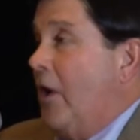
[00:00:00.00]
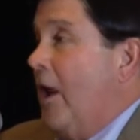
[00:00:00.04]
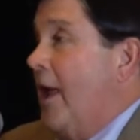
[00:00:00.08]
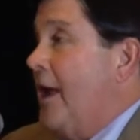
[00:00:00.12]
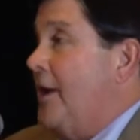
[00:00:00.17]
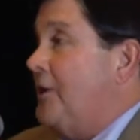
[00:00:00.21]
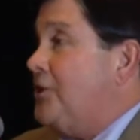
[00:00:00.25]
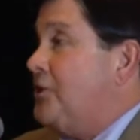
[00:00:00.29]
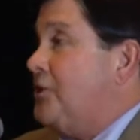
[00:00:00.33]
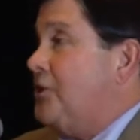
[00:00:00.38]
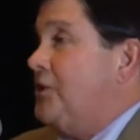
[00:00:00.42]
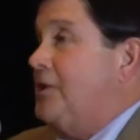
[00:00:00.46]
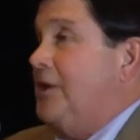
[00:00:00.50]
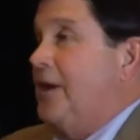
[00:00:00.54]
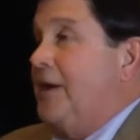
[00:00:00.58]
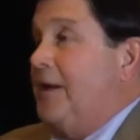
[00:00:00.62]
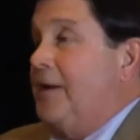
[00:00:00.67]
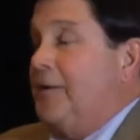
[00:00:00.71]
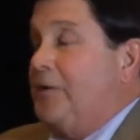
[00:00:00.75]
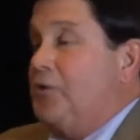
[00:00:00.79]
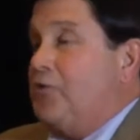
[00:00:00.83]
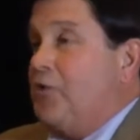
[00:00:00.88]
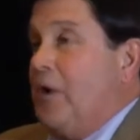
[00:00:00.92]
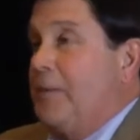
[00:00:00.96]
the last
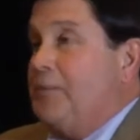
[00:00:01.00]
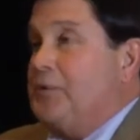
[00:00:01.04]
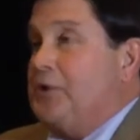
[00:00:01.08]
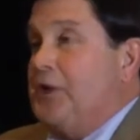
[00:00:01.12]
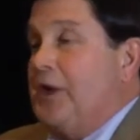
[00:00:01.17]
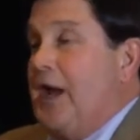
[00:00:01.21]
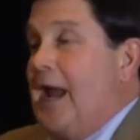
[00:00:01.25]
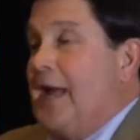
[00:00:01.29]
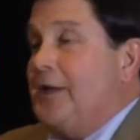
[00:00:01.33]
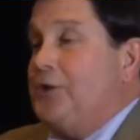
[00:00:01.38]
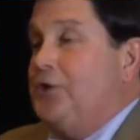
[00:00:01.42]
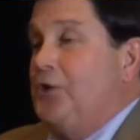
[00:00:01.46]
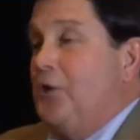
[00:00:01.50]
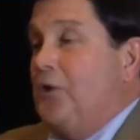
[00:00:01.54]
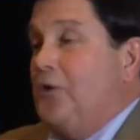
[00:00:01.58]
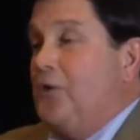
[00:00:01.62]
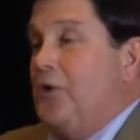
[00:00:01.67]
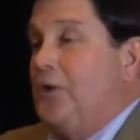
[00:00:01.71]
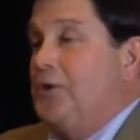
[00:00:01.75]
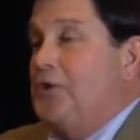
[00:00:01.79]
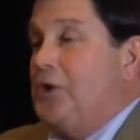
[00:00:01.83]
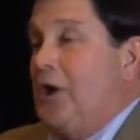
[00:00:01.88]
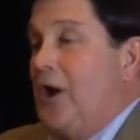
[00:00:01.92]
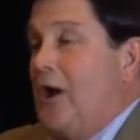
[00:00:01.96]
trips that I
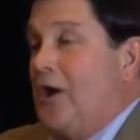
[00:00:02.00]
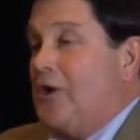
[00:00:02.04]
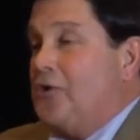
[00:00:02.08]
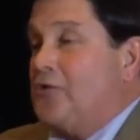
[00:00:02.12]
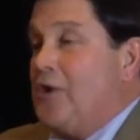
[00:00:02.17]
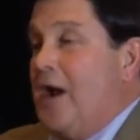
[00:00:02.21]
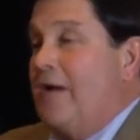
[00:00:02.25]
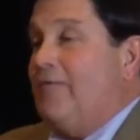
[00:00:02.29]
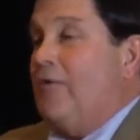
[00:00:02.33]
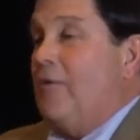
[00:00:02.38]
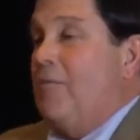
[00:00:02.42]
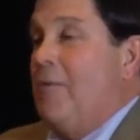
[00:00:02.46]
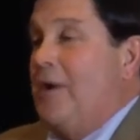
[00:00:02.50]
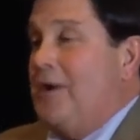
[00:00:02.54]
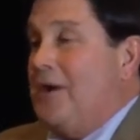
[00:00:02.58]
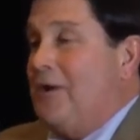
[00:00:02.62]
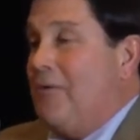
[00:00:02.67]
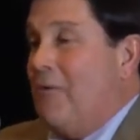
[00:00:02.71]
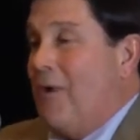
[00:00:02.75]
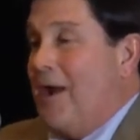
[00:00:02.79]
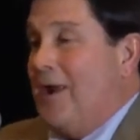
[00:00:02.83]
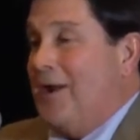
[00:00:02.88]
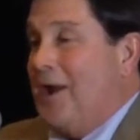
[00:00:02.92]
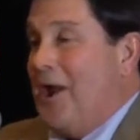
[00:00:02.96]
took until our travel money
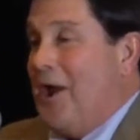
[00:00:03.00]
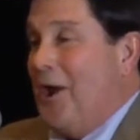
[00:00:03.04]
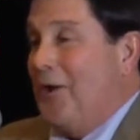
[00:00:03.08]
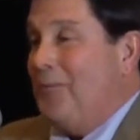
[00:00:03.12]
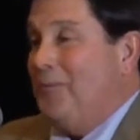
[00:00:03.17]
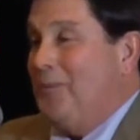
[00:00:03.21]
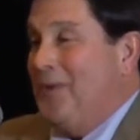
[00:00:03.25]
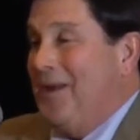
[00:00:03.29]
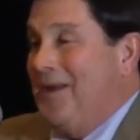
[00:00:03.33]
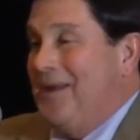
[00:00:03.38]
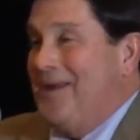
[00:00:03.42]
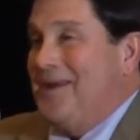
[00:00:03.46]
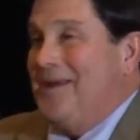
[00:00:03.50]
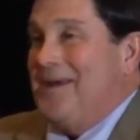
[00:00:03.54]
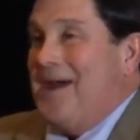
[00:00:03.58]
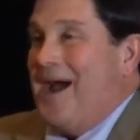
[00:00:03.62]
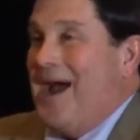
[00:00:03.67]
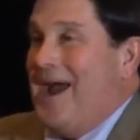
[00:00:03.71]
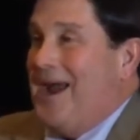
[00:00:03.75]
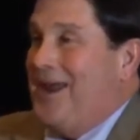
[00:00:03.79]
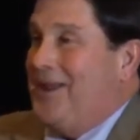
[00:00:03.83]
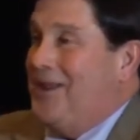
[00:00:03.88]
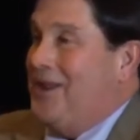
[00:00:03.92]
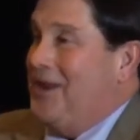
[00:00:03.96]
ran out,
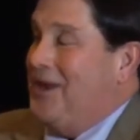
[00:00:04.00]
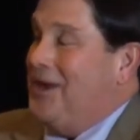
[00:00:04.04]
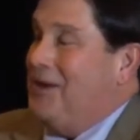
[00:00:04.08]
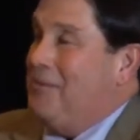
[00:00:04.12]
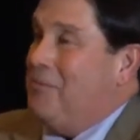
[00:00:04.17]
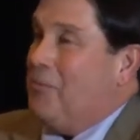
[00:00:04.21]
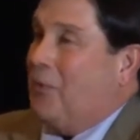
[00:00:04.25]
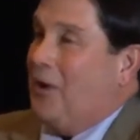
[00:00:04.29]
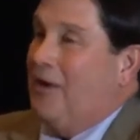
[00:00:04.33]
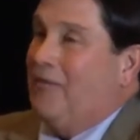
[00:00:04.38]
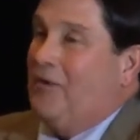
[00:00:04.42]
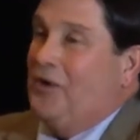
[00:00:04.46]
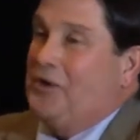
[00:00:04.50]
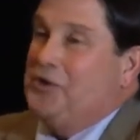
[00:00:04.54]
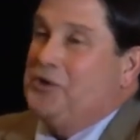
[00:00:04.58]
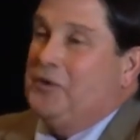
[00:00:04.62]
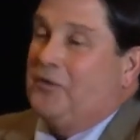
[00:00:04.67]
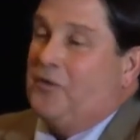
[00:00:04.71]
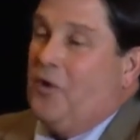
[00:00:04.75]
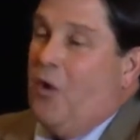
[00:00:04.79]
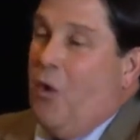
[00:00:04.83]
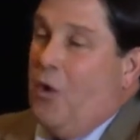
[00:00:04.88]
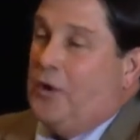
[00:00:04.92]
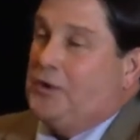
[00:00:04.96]
I had the privilege
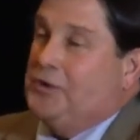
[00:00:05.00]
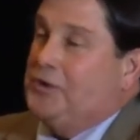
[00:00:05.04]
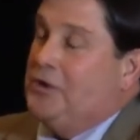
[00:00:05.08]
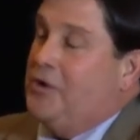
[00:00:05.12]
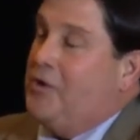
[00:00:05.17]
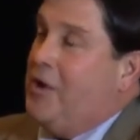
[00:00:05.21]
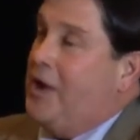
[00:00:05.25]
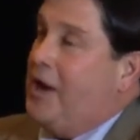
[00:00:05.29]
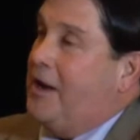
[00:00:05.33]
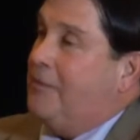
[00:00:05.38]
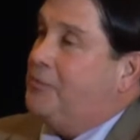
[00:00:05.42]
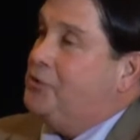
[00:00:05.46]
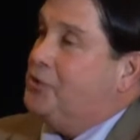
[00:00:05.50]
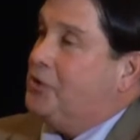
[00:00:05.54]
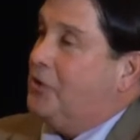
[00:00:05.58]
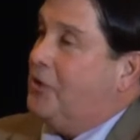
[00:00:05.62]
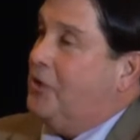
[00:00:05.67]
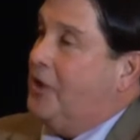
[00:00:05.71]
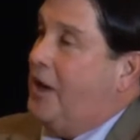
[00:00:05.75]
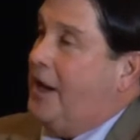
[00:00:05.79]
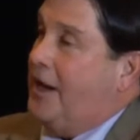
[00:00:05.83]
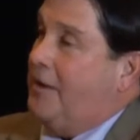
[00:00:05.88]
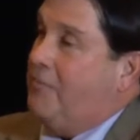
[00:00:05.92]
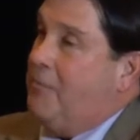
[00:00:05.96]
of going to New
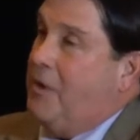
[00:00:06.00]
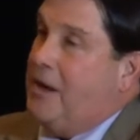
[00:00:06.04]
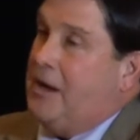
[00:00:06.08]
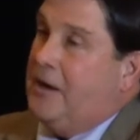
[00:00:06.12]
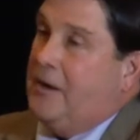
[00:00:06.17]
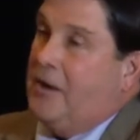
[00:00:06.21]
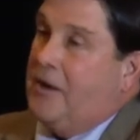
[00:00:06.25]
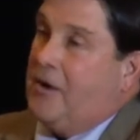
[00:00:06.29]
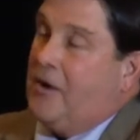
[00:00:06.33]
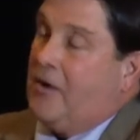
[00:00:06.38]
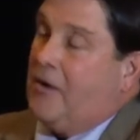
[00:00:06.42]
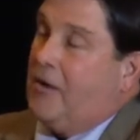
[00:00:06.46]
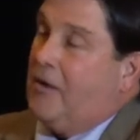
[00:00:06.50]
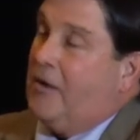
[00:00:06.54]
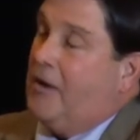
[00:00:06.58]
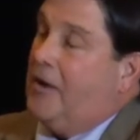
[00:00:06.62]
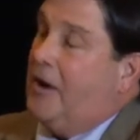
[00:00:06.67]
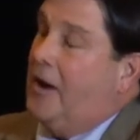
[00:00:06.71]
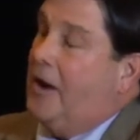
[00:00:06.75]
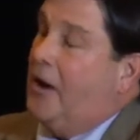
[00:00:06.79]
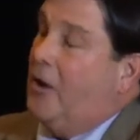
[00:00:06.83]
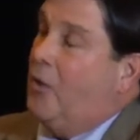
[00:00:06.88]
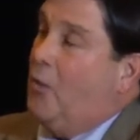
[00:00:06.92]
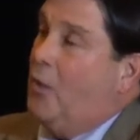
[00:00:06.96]
Hampshire and being there
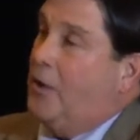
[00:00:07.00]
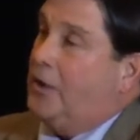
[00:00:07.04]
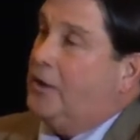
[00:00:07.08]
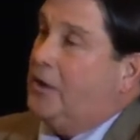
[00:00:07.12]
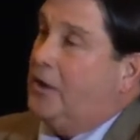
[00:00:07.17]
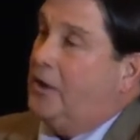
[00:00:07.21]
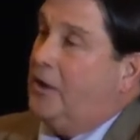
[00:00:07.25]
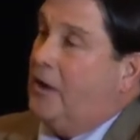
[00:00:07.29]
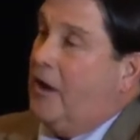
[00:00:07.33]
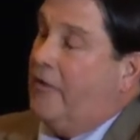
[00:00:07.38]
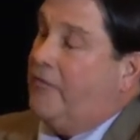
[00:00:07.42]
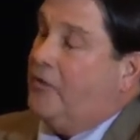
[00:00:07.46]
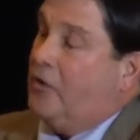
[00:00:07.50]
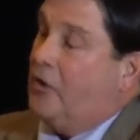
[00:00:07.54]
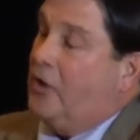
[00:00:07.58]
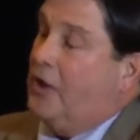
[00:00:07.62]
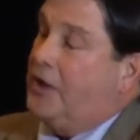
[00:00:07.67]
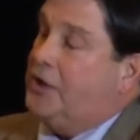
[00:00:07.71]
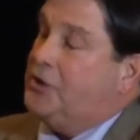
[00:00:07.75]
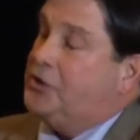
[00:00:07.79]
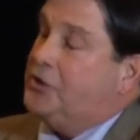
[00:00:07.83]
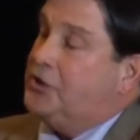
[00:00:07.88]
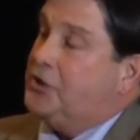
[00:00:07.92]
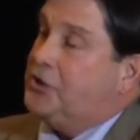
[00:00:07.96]
when Governor
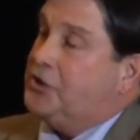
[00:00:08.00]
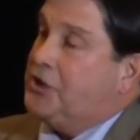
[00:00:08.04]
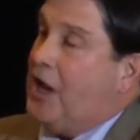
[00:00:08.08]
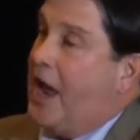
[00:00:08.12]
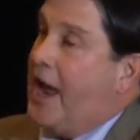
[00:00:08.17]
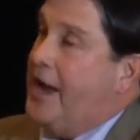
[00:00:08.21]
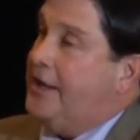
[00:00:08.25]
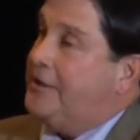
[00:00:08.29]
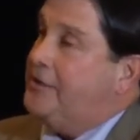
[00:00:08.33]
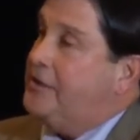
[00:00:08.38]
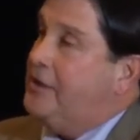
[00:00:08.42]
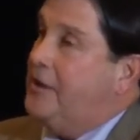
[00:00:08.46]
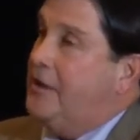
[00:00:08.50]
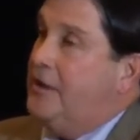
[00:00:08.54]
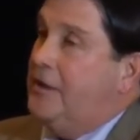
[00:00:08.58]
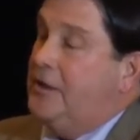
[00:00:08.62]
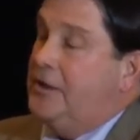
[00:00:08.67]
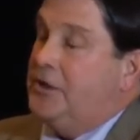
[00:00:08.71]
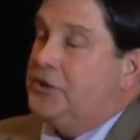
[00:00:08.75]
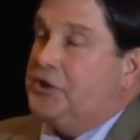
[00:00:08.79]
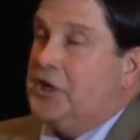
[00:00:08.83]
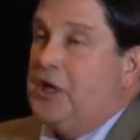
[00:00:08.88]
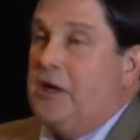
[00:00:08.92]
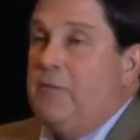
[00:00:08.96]
Lynch signed
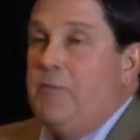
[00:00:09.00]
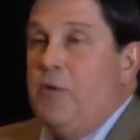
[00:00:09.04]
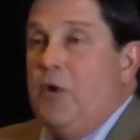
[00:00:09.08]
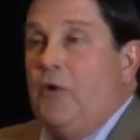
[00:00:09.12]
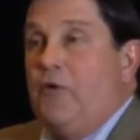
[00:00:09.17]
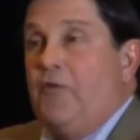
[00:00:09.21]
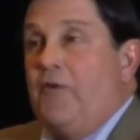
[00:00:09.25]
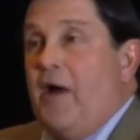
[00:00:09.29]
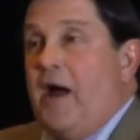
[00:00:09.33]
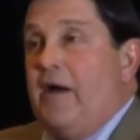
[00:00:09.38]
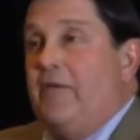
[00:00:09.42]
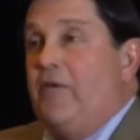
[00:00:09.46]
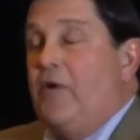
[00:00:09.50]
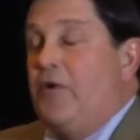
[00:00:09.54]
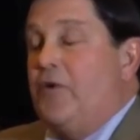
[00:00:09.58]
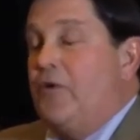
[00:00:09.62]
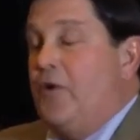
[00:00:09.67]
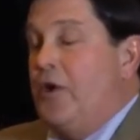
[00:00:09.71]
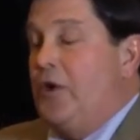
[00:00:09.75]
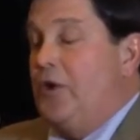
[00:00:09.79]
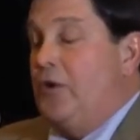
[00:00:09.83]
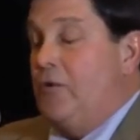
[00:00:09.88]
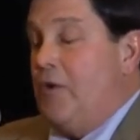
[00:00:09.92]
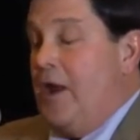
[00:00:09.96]
Senate Bill
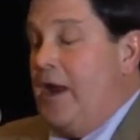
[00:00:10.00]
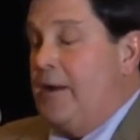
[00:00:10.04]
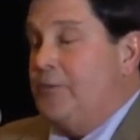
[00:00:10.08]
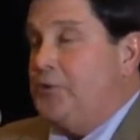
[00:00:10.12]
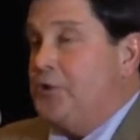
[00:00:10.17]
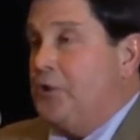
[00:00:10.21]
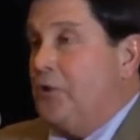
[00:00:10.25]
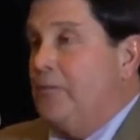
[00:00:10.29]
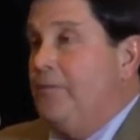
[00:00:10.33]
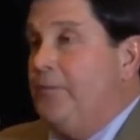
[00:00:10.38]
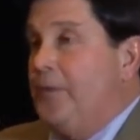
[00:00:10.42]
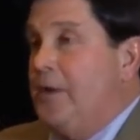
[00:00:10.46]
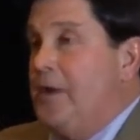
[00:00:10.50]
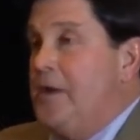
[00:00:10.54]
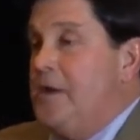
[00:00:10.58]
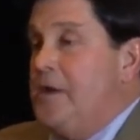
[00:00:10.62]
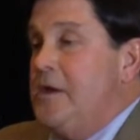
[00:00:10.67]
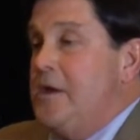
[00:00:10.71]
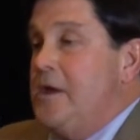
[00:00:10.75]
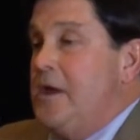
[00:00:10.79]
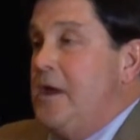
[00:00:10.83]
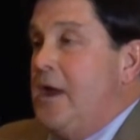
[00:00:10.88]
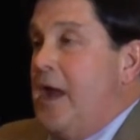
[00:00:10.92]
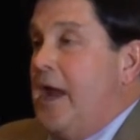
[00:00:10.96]
500 in New Hampshire.
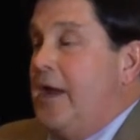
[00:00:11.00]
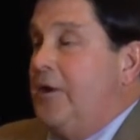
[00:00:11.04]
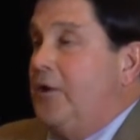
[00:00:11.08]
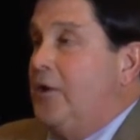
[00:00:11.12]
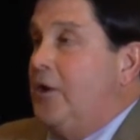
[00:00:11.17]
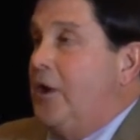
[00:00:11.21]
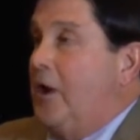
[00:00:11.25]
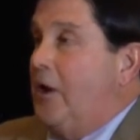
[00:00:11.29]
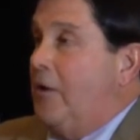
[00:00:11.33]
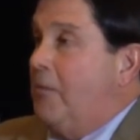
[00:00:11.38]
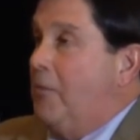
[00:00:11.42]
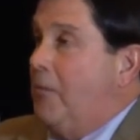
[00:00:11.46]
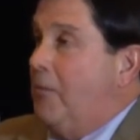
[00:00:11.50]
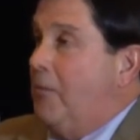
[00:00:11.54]
And